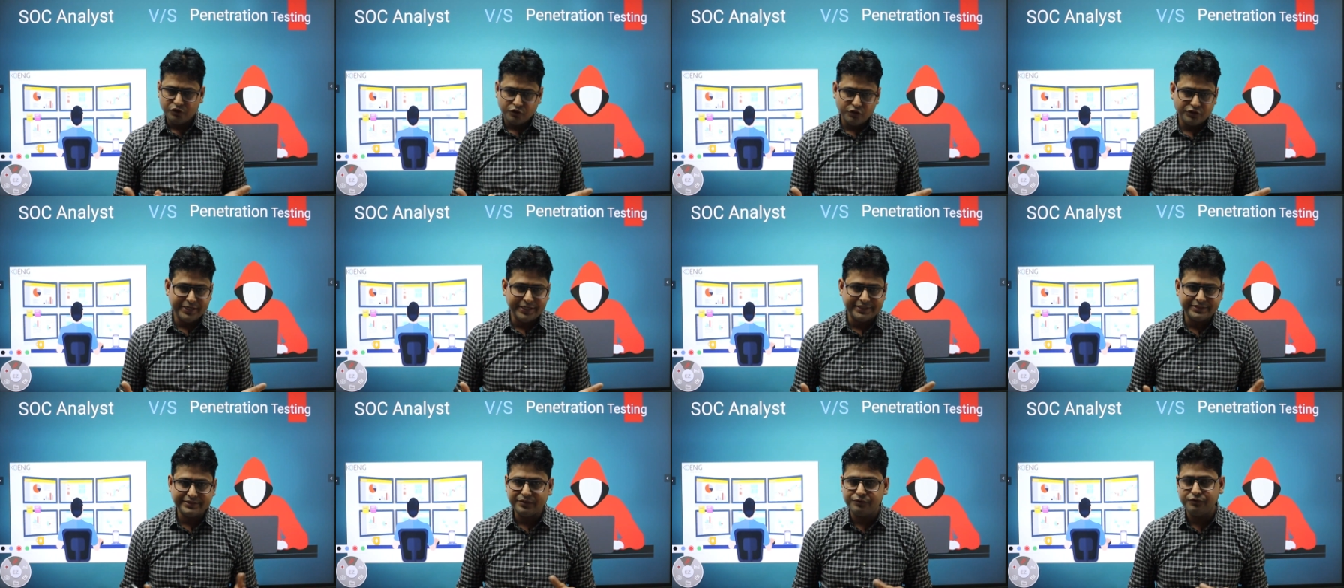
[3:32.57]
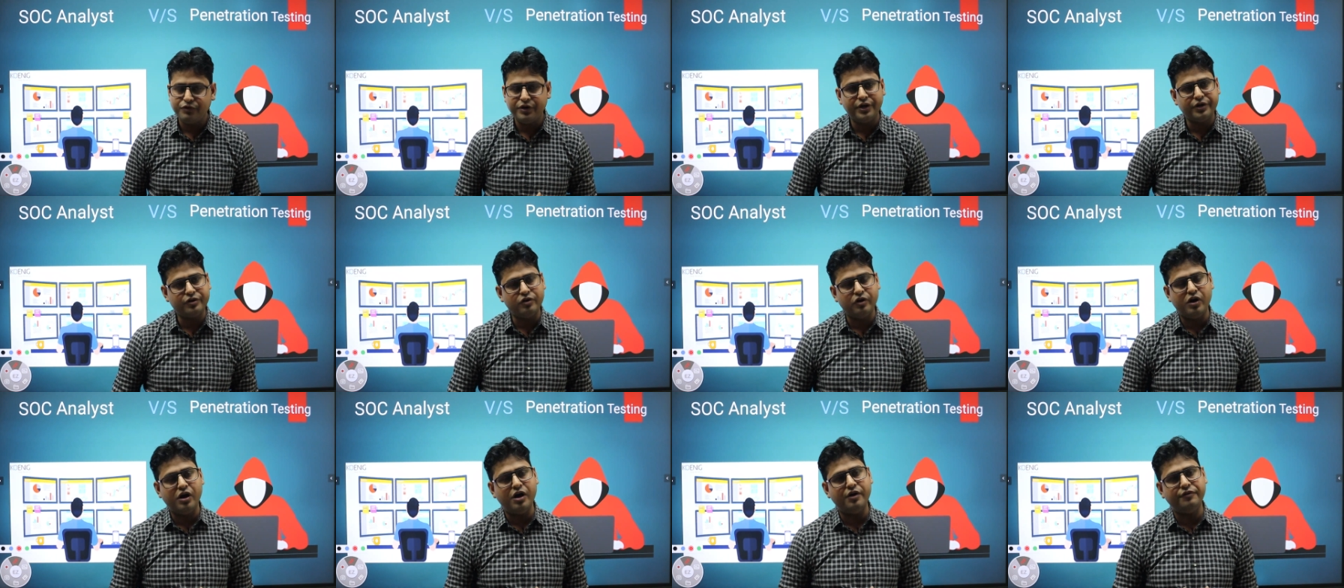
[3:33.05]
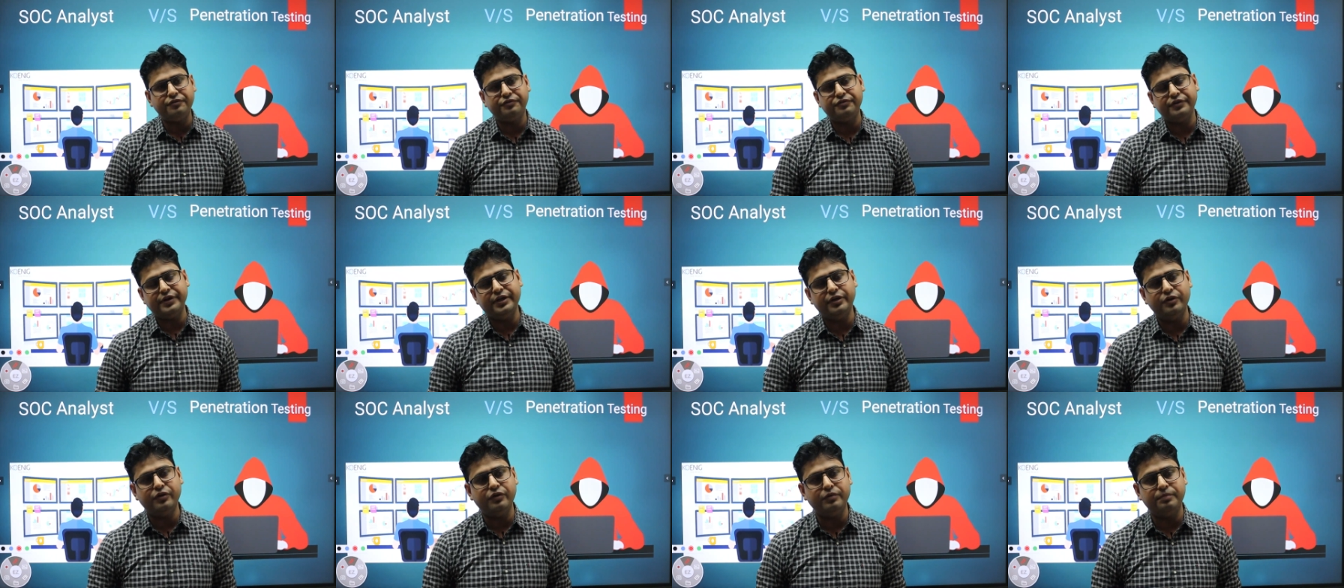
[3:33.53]
So that's the work of,
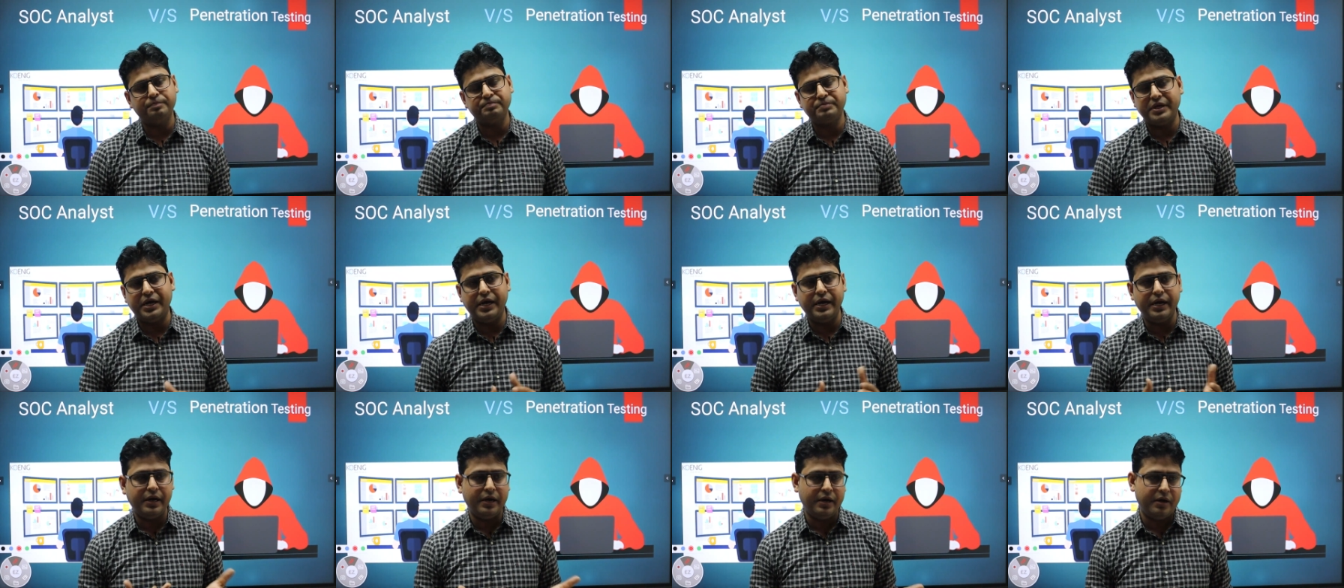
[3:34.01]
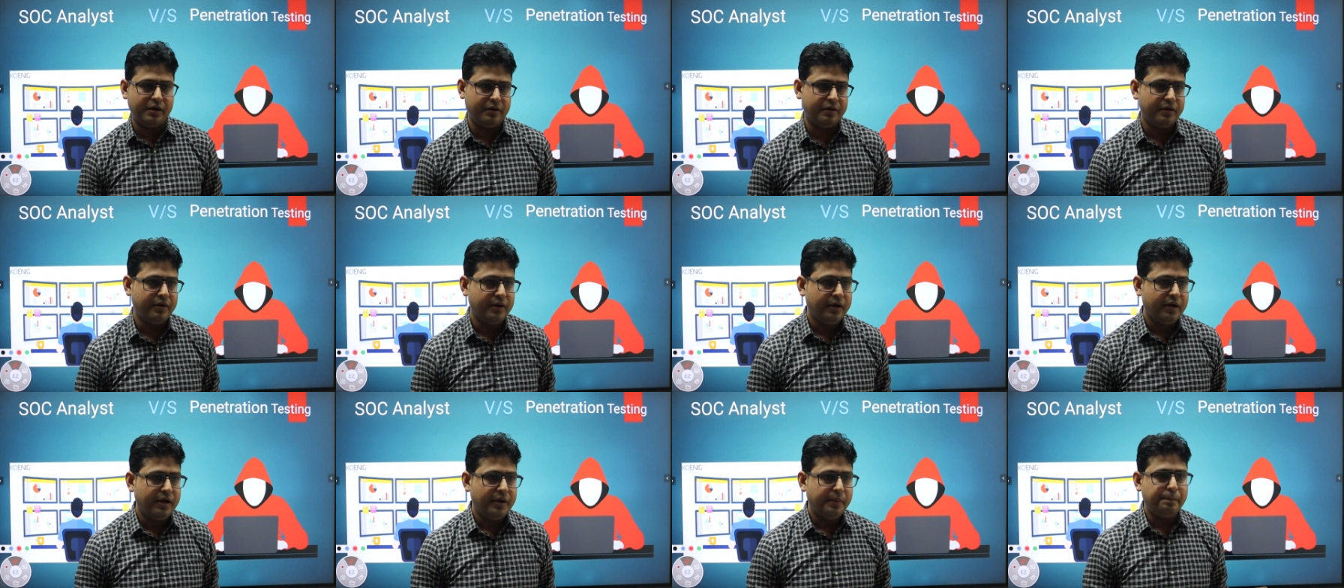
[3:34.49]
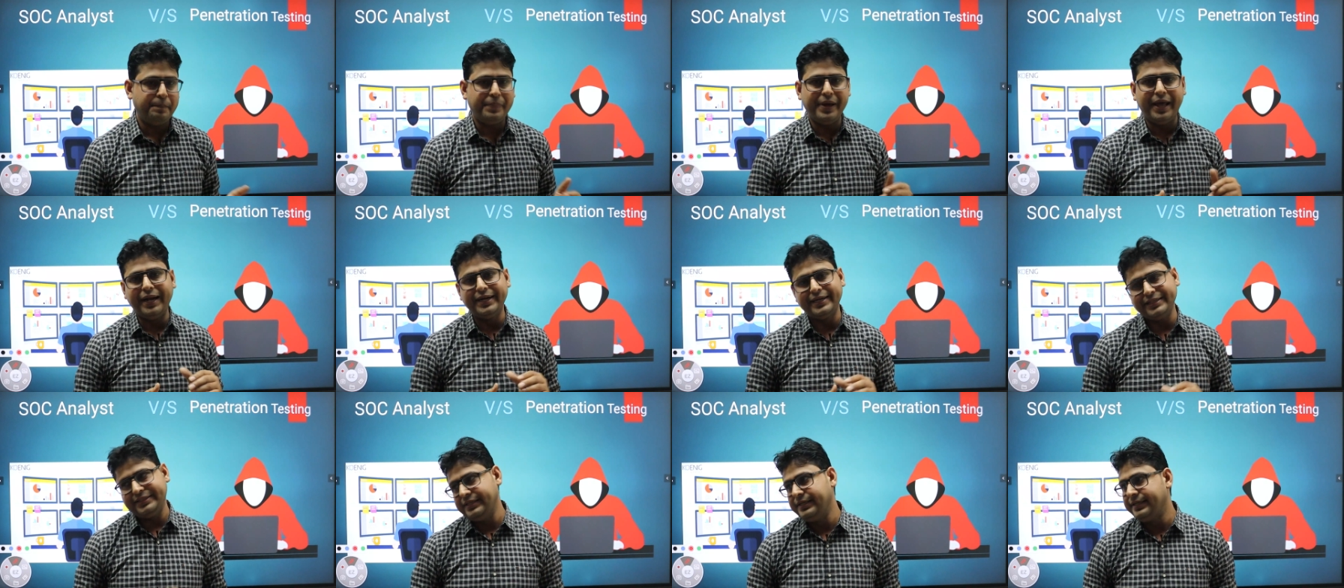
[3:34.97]
you know, uh,
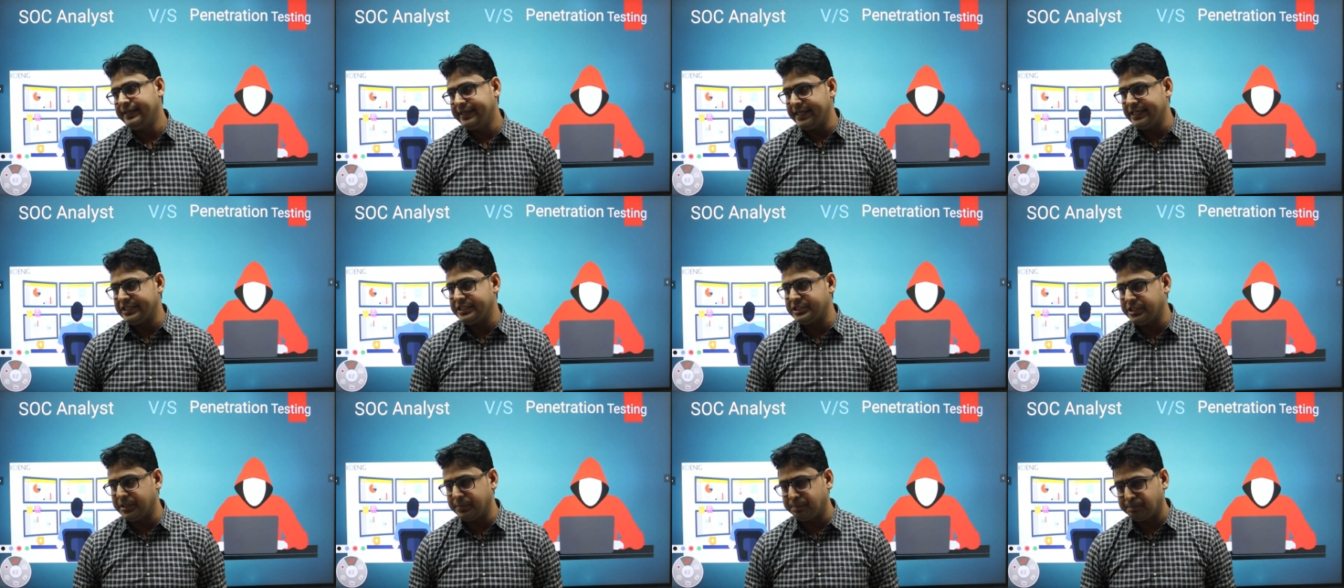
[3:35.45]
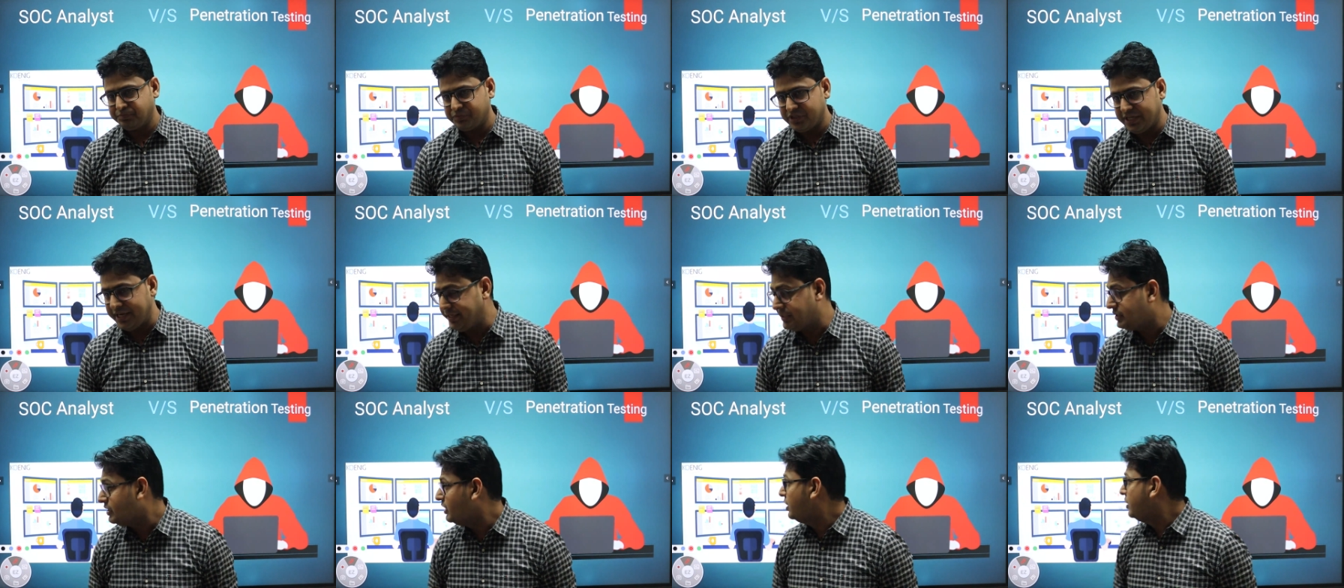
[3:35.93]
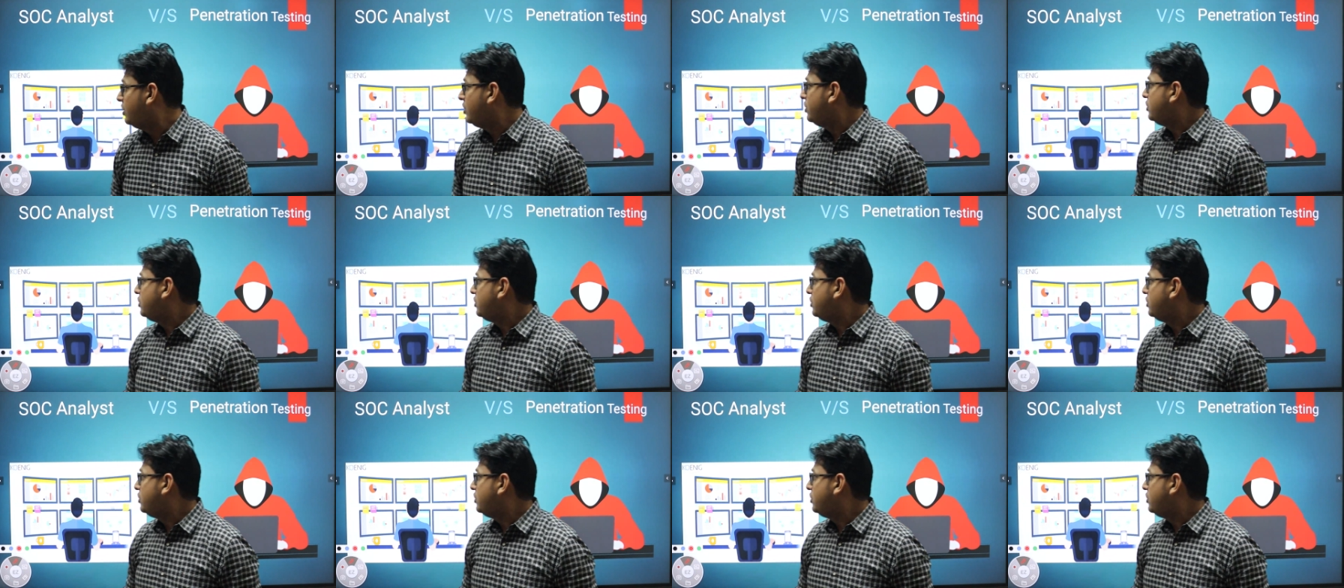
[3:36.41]
penetration tester, right?